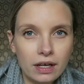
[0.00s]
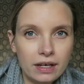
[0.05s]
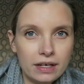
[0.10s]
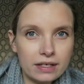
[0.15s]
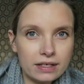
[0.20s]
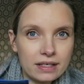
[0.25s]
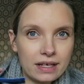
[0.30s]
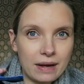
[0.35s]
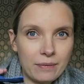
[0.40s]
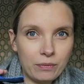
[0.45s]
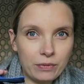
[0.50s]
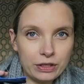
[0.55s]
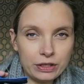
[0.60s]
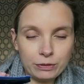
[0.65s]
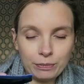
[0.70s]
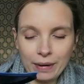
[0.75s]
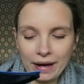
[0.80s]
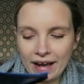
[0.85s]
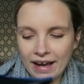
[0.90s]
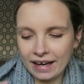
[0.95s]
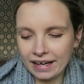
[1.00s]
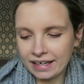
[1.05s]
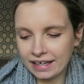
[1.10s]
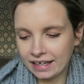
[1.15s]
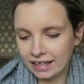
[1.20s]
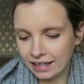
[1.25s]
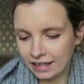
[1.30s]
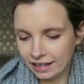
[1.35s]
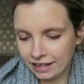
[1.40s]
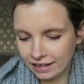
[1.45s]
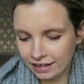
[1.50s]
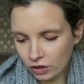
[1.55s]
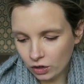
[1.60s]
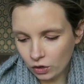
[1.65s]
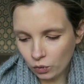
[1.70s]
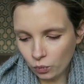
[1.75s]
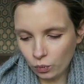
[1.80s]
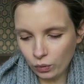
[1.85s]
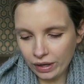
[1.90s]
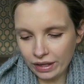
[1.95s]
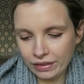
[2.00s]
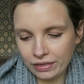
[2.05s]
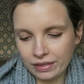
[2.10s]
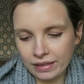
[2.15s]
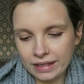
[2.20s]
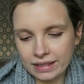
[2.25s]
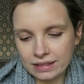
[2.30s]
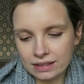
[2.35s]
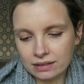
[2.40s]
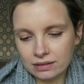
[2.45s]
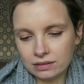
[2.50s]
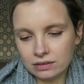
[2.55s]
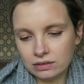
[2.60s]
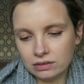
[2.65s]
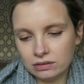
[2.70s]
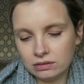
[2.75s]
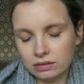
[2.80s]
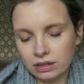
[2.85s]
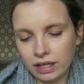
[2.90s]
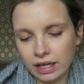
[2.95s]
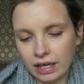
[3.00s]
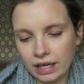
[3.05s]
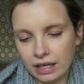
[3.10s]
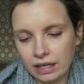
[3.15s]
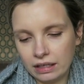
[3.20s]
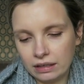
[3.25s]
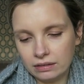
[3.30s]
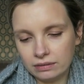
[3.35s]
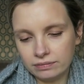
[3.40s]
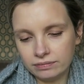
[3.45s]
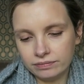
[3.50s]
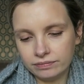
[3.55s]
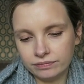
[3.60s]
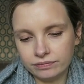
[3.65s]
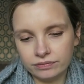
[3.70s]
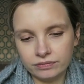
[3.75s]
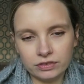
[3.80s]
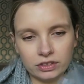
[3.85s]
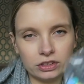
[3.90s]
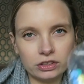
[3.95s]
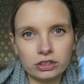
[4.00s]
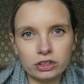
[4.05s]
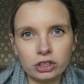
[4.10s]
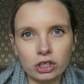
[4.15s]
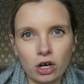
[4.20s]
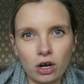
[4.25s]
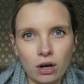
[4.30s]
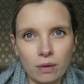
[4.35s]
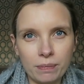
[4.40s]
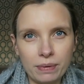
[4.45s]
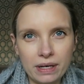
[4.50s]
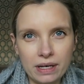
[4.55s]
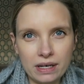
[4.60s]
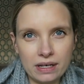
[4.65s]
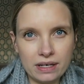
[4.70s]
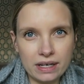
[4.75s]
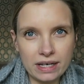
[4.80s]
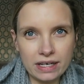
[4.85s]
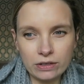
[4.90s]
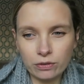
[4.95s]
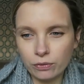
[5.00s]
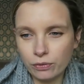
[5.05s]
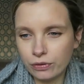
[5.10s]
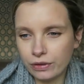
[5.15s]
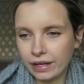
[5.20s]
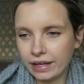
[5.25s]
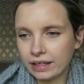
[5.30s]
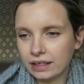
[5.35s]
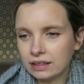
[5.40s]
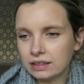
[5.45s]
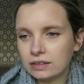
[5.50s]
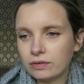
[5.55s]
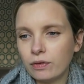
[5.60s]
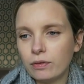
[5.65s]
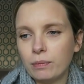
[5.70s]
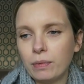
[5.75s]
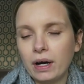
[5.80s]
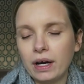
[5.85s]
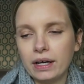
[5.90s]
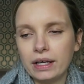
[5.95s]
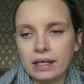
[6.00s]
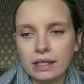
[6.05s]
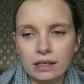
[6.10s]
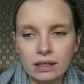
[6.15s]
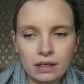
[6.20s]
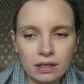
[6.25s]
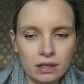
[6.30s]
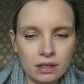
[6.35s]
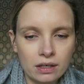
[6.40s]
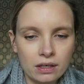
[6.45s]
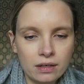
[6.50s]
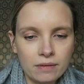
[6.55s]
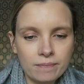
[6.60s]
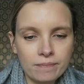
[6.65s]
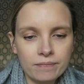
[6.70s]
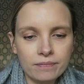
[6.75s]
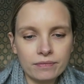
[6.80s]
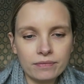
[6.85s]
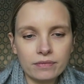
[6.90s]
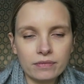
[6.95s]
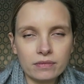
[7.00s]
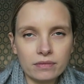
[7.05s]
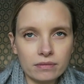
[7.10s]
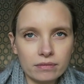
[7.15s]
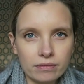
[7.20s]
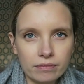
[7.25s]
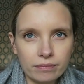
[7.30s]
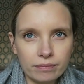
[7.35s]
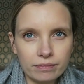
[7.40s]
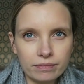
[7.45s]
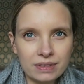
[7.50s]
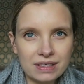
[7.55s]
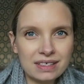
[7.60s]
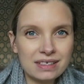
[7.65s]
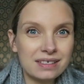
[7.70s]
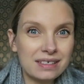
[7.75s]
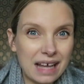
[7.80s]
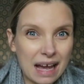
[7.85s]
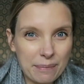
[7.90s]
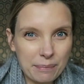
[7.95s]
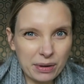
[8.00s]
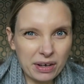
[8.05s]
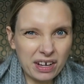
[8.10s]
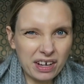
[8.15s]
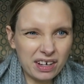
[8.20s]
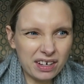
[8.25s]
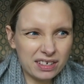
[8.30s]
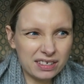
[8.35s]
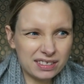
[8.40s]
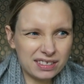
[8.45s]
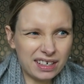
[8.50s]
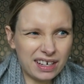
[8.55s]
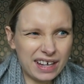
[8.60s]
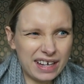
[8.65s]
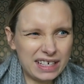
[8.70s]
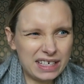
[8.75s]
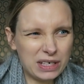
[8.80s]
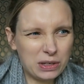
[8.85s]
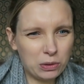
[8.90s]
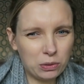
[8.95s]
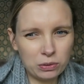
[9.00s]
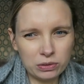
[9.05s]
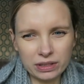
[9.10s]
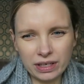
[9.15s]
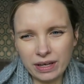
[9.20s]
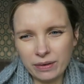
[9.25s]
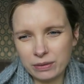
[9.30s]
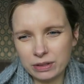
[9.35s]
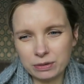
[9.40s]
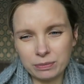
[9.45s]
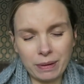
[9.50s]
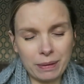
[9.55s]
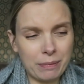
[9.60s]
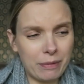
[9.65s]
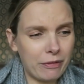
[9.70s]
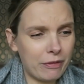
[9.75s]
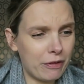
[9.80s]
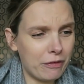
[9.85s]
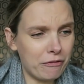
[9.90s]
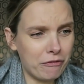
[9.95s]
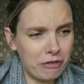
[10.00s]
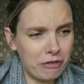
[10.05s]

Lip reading: in a sandwich bag with little Sharpie needle things for my stabber, as the lady called it, which made me feel